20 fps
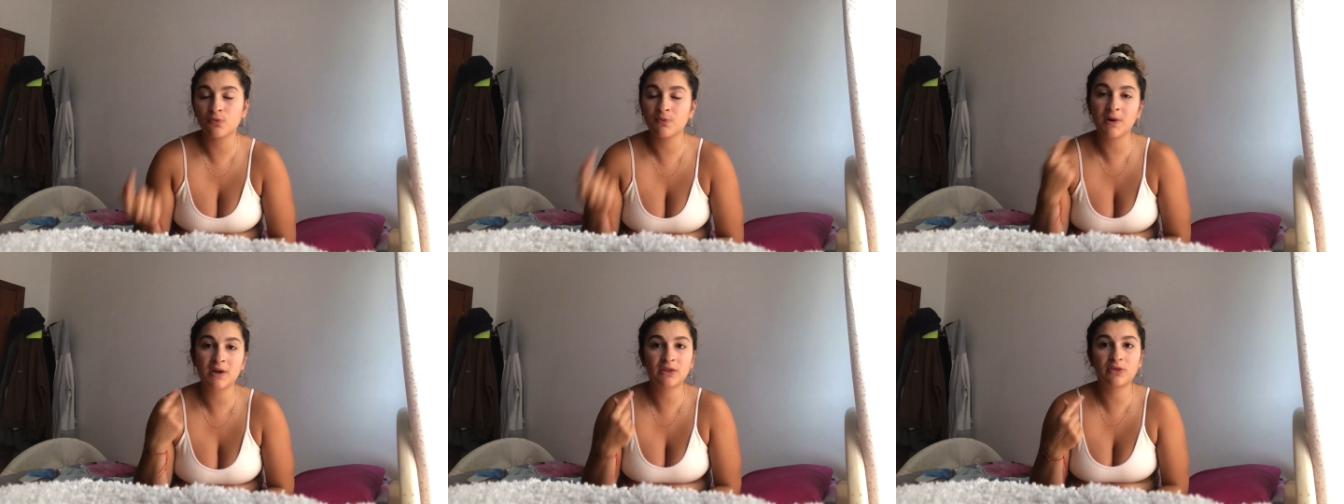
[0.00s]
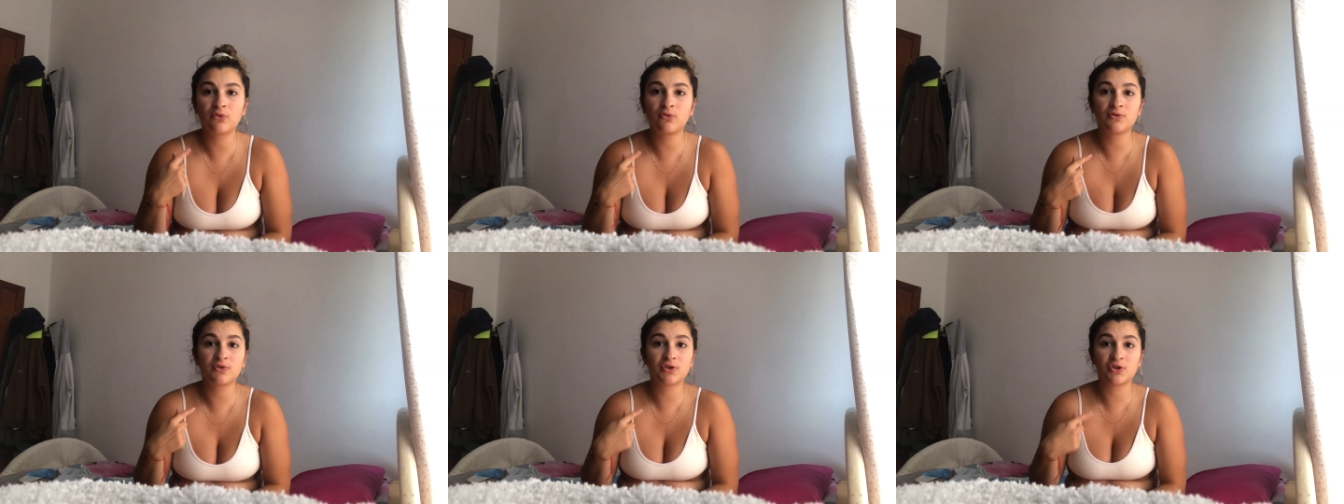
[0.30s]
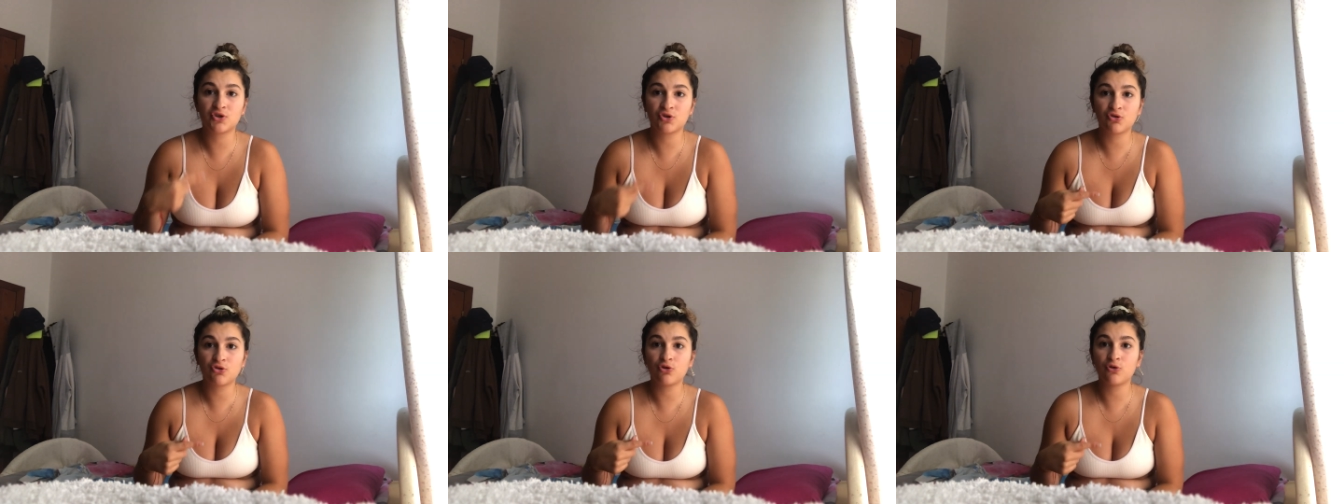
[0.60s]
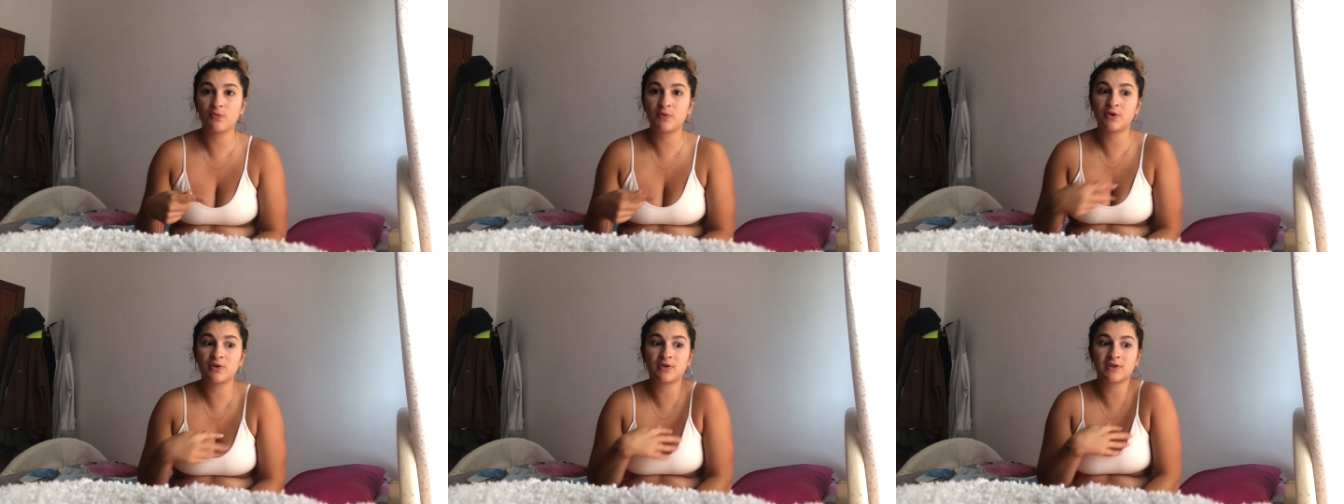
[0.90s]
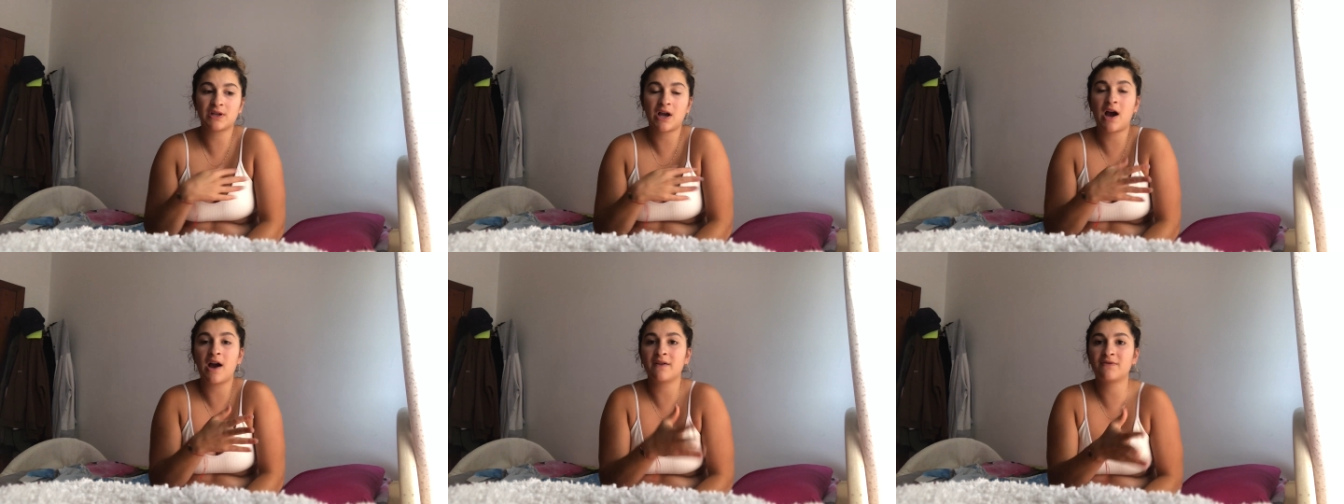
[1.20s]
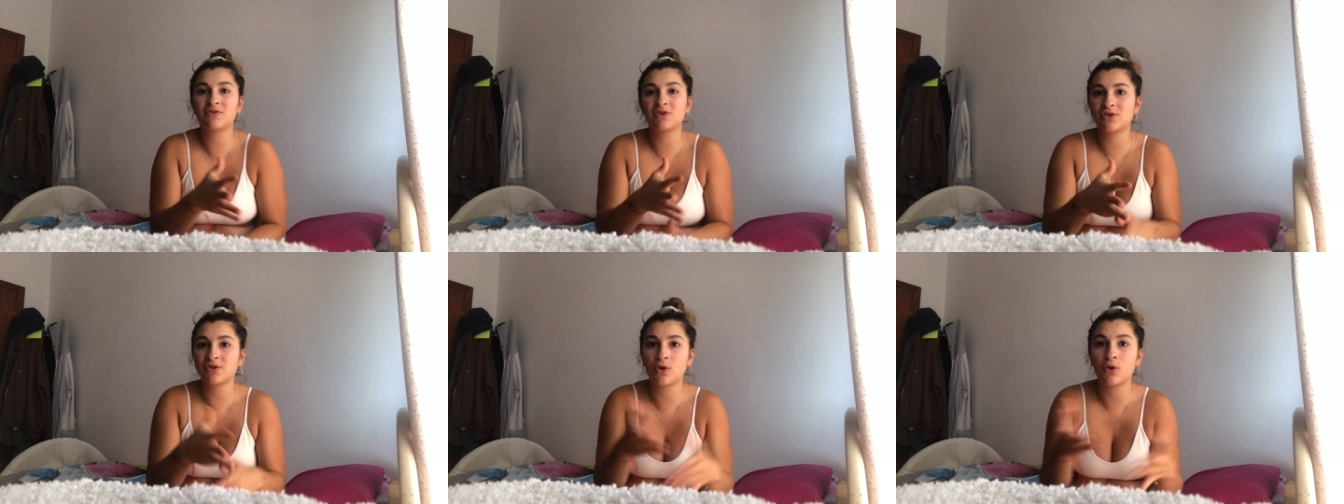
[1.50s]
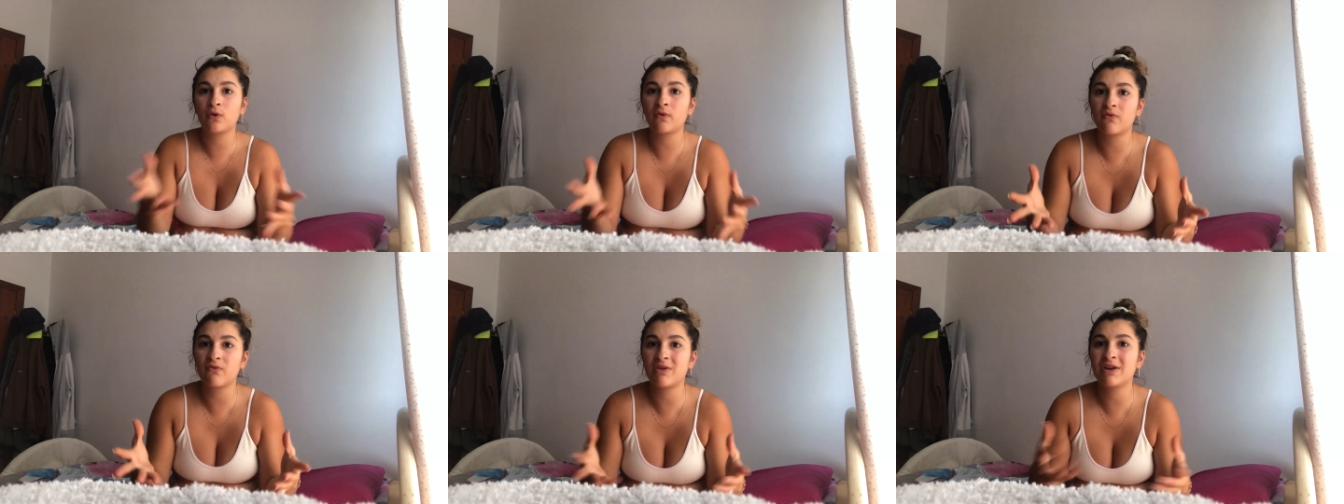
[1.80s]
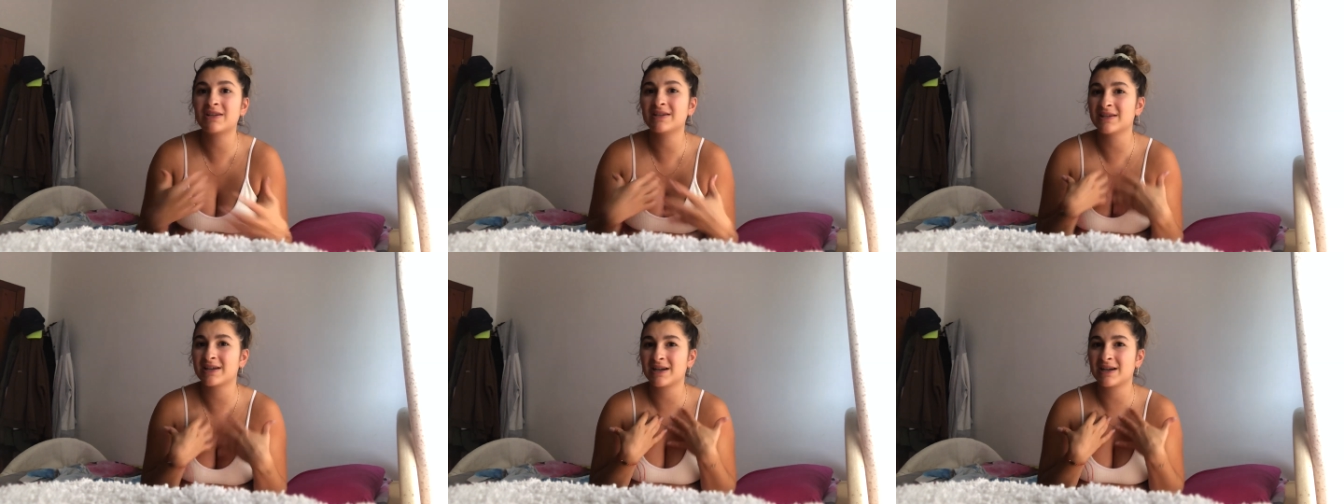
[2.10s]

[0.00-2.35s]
my thoughts are true because I've just overeaten.